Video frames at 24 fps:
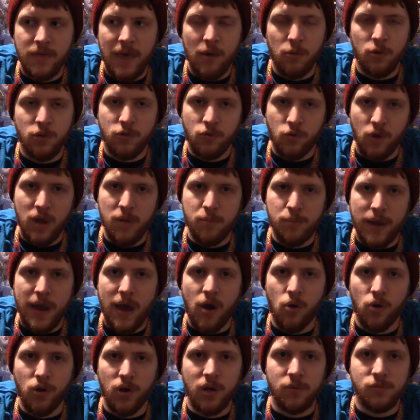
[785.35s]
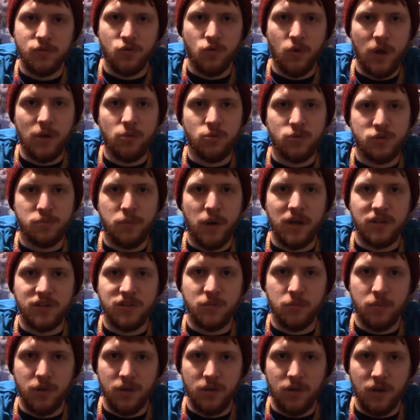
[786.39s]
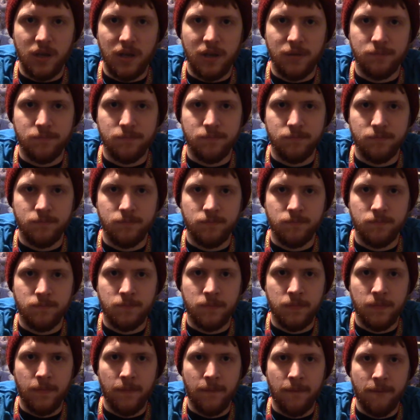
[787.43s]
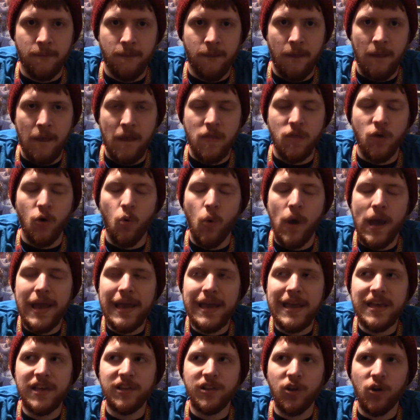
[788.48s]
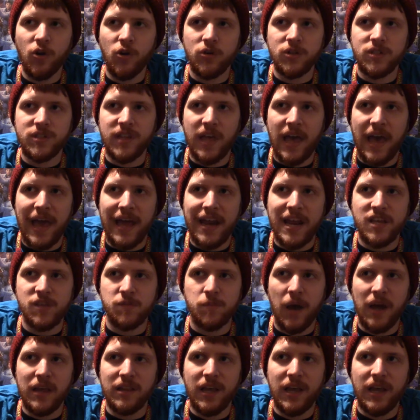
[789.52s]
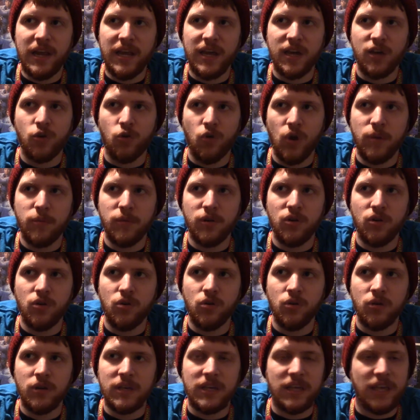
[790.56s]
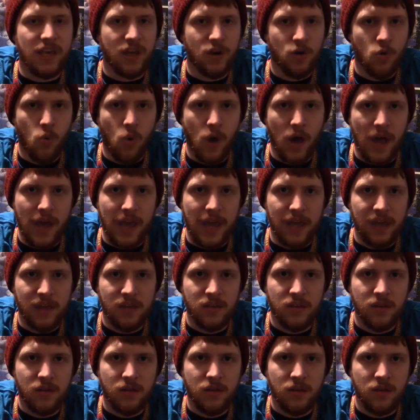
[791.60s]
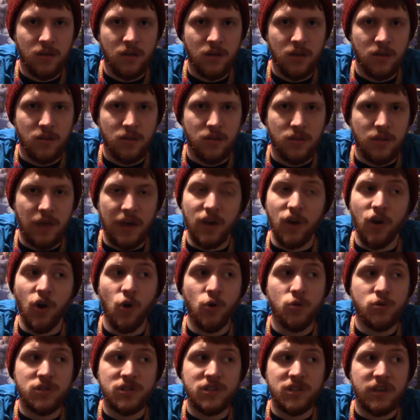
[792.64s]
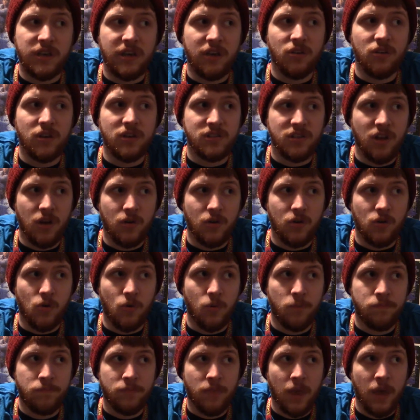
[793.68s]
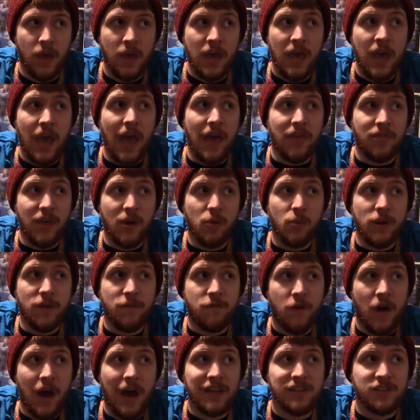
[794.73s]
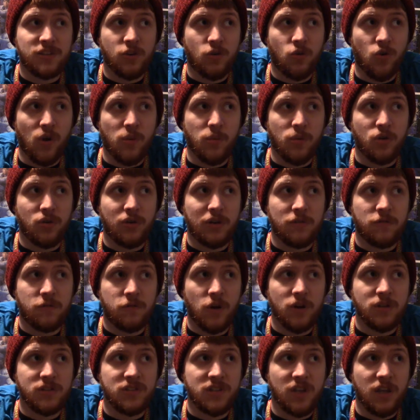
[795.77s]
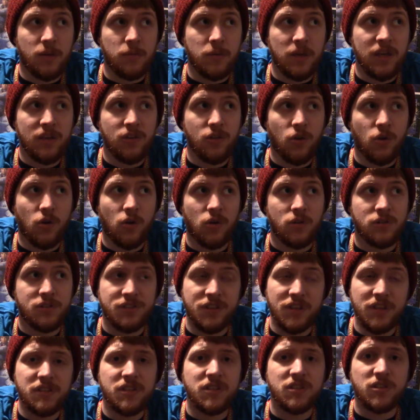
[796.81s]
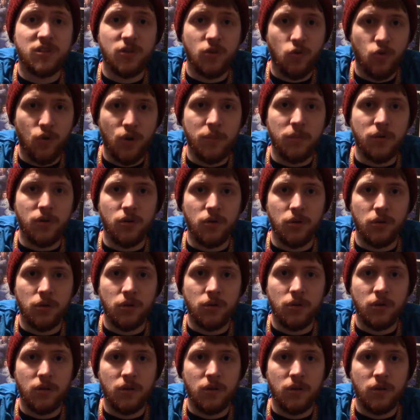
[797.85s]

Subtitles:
that with great power comes great responsibility. The way he learns that is by letting a criminal get away that goes to kill his uncle. And then when he finds the criminal and confronts him, he learns this is the criminal